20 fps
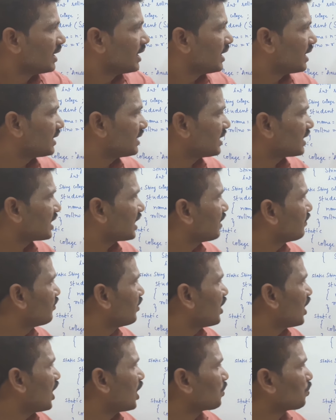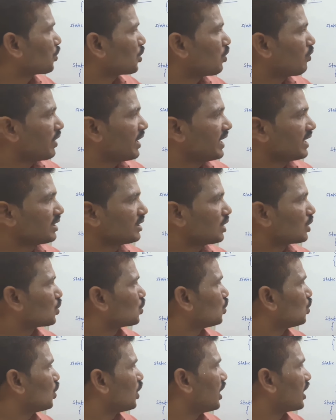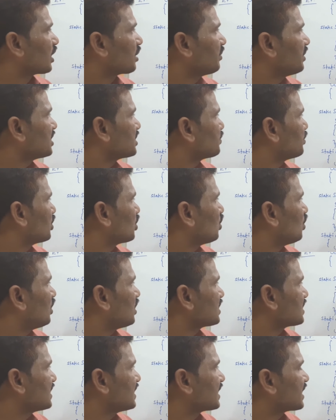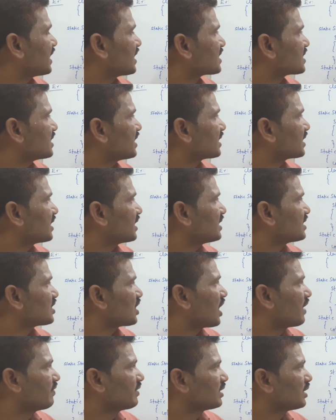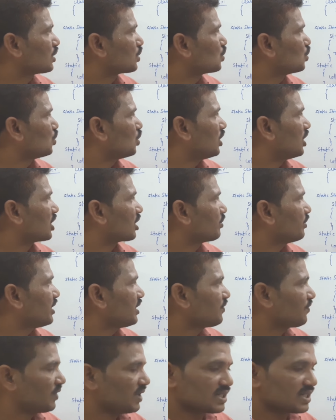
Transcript: At the time we are providing the two arguments, because the constructor is having the two arguments.